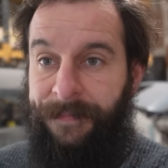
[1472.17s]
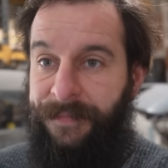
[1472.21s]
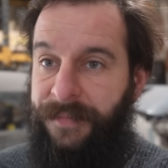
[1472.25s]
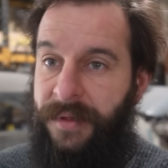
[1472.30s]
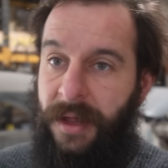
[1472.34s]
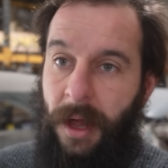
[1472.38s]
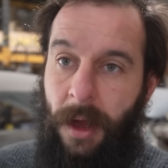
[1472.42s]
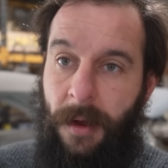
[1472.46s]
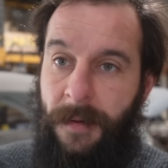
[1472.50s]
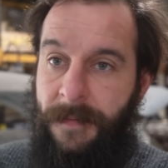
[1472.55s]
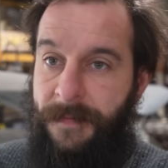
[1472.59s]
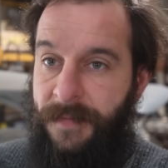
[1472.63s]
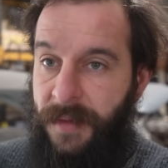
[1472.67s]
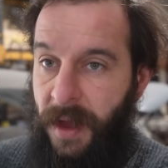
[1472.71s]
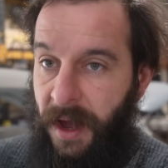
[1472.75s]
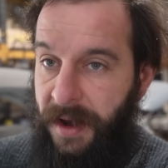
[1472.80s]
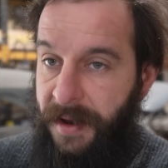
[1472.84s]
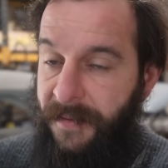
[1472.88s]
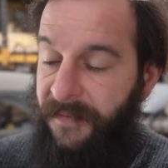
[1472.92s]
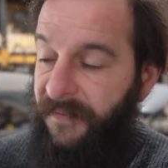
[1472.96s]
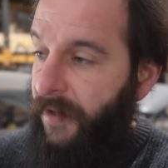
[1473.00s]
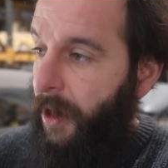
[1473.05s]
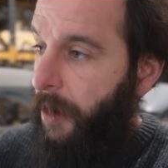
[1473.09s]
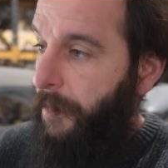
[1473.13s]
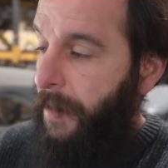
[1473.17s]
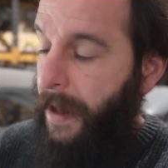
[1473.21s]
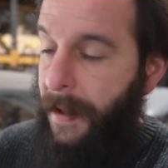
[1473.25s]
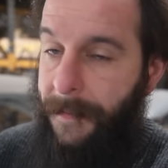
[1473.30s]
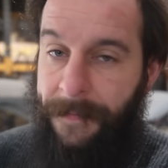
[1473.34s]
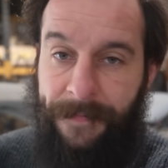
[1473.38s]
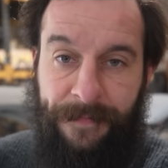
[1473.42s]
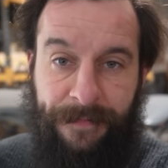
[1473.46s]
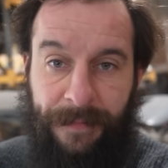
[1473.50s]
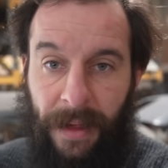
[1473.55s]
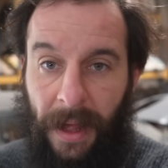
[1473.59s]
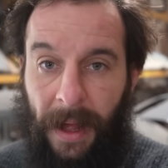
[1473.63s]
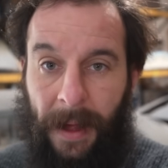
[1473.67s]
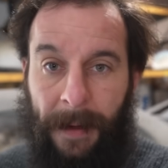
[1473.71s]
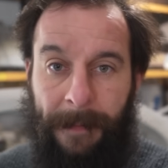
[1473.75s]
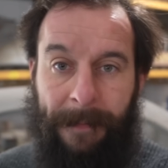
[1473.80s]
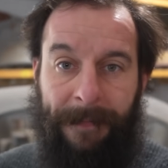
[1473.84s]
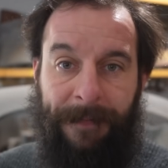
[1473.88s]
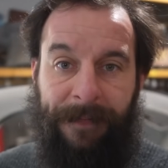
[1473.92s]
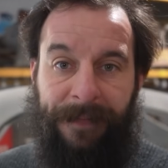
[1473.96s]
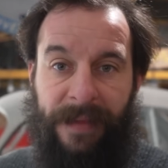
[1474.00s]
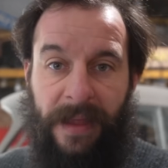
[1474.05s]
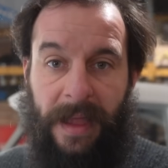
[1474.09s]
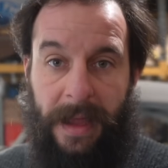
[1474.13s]
So I didn't film it,
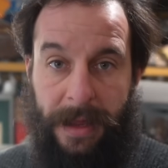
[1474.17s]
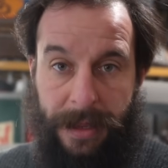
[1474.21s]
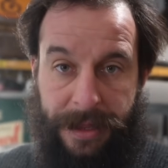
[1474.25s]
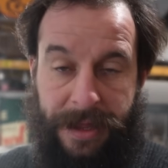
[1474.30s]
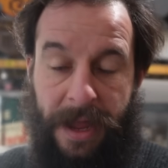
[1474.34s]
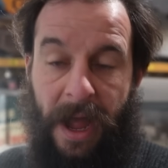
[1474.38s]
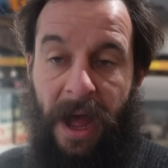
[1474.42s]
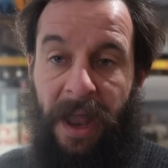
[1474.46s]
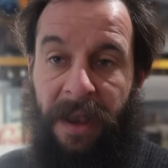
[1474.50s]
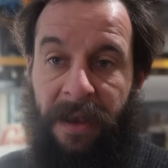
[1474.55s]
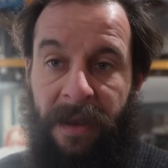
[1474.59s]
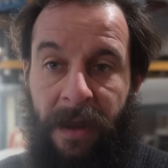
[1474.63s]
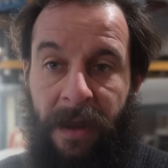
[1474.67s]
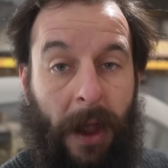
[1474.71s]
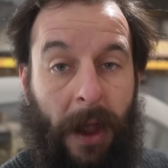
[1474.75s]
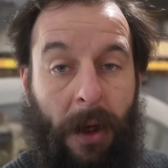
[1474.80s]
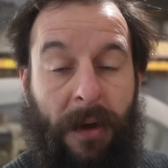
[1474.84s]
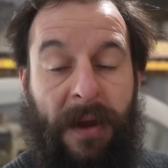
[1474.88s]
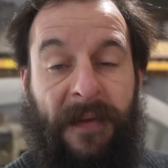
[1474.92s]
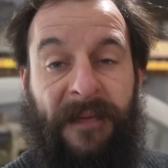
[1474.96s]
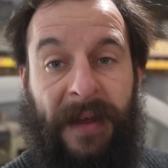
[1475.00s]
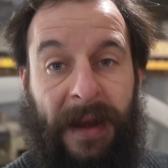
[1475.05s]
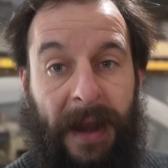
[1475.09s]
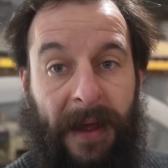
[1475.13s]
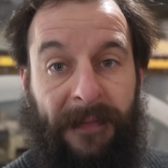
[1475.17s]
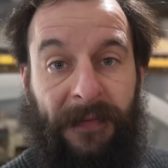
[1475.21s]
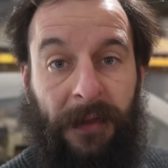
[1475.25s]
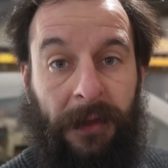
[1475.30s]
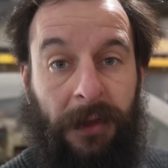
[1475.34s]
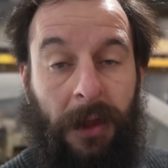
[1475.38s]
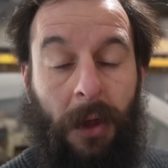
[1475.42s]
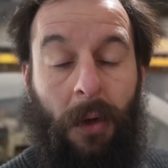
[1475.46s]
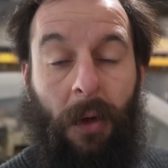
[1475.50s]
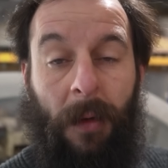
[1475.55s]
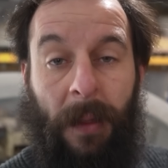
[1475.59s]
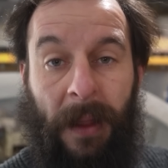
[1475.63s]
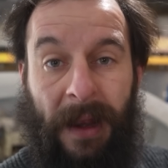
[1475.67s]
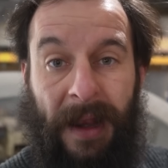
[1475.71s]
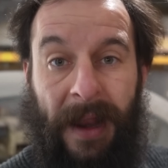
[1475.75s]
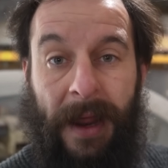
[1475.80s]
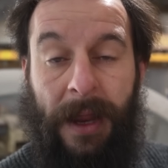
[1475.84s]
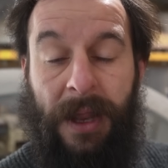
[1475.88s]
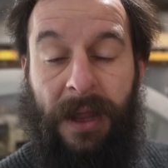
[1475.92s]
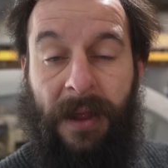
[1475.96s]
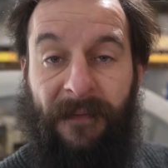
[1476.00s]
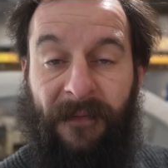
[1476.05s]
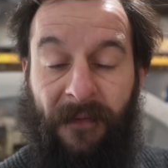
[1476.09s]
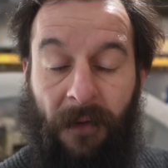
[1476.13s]
but it's done. only thing left to do on the
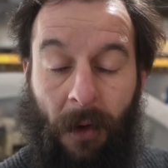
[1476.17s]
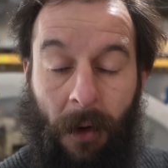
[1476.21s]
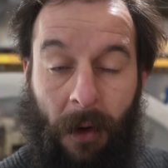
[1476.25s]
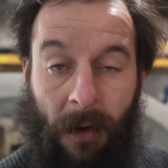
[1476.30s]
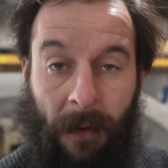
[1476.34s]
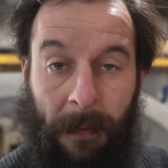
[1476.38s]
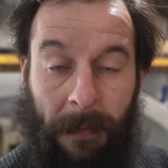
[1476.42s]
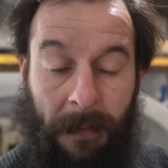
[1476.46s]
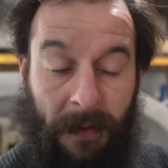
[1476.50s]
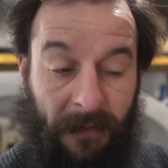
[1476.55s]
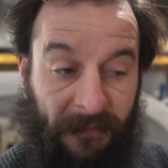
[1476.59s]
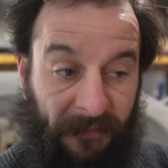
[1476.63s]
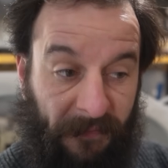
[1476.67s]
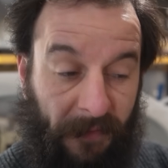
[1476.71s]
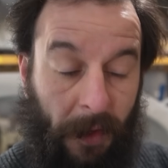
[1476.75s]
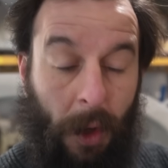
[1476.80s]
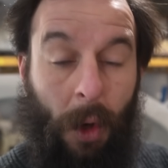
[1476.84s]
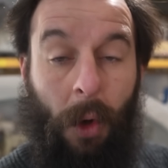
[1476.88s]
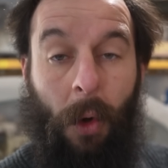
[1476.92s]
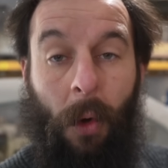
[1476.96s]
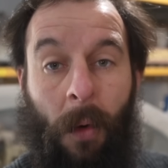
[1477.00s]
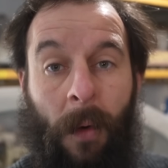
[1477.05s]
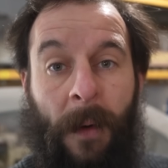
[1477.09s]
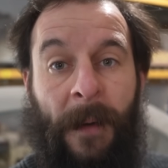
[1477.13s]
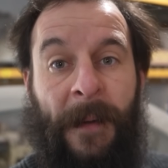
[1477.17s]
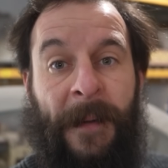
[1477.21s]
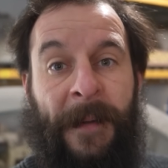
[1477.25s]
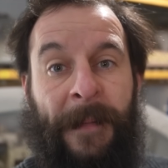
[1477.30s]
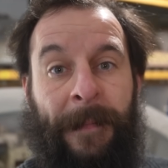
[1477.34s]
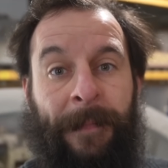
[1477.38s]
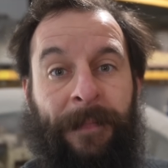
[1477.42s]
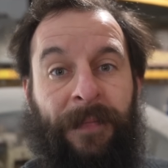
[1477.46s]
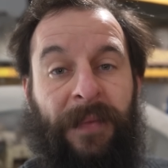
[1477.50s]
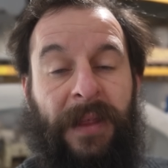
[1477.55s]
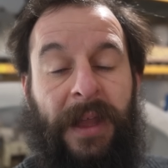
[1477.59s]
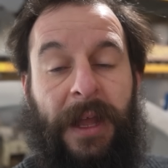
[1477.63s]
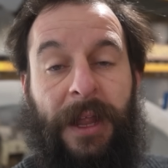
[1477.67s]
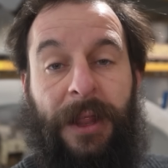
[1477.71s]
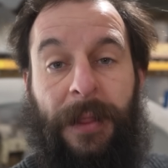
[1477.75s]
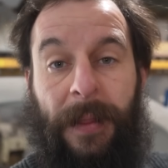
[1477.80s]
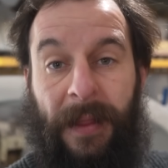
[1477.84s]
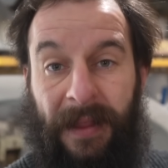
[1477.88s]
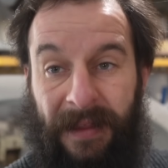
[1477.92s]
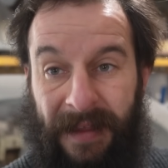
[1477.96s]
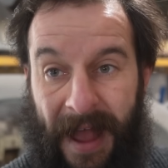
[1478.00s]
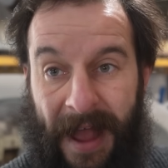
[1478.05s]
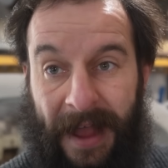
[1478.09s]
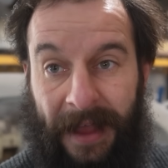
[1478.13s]
list for fuel is
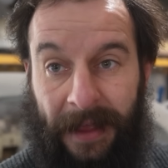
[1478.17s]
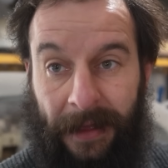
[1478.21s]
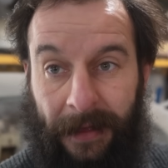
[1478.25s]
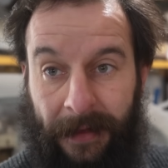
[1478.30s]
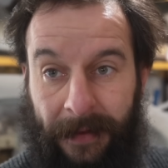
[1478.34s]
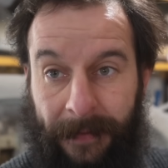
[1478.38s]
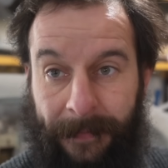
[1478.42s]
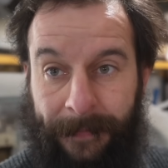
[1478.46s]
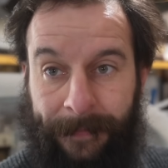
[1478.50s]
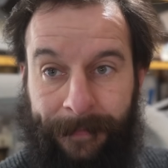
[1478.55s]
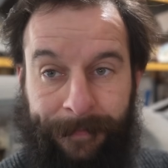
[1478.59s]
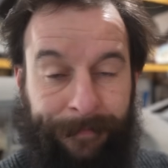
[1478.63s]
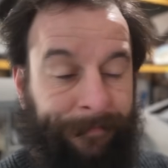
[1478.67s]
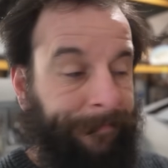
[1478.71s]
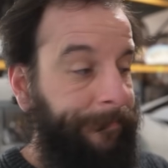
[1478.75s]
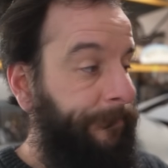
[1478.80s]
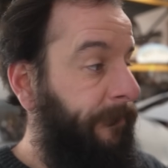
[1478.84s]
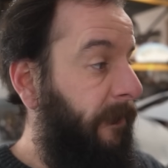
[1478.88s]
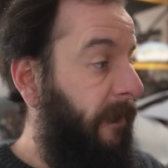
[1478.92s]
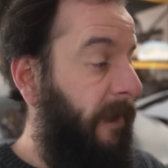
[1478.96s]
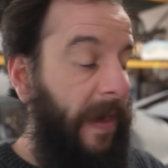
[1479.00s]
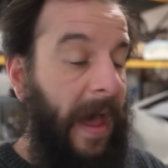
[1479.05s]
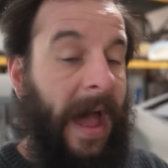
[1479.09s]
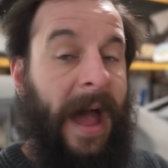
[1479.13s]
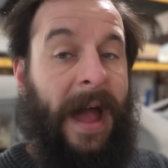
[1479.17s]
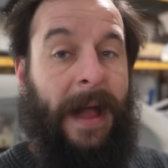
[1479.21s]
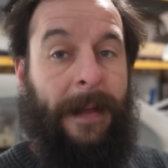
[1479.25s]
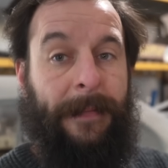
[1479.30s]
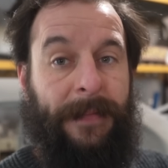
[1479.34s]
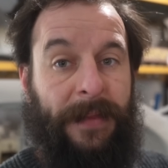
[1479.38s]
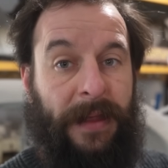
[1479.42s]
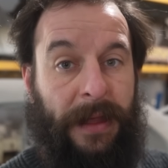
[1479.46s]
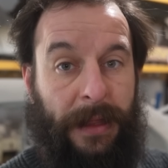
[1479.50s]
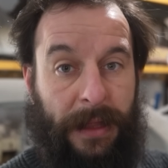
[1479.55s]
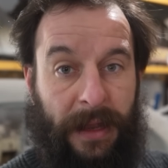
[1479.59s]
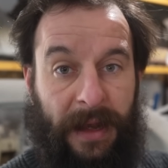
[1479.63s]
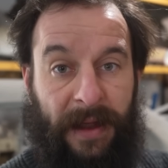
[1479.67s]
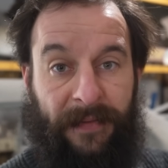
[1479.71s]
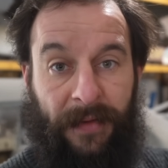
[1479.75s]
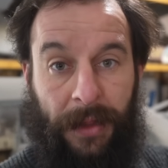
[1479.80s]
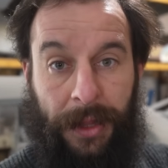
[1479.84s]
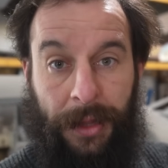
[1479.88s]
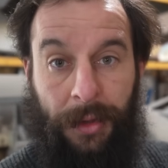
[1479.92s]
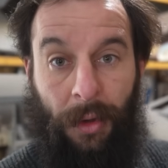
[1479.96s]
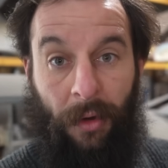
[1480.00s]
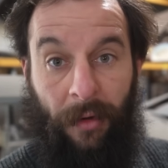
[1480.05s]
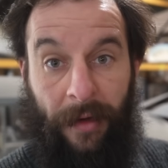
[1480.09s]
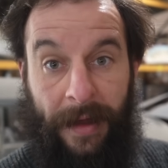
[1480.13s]
the tank. That is another
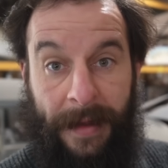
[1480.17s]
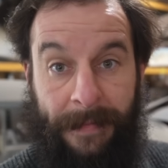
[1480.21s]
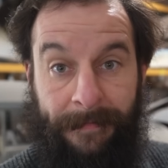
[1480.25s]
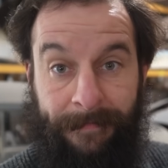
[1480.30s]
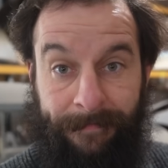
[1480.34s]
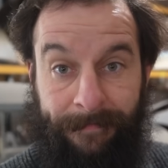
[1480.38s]
story.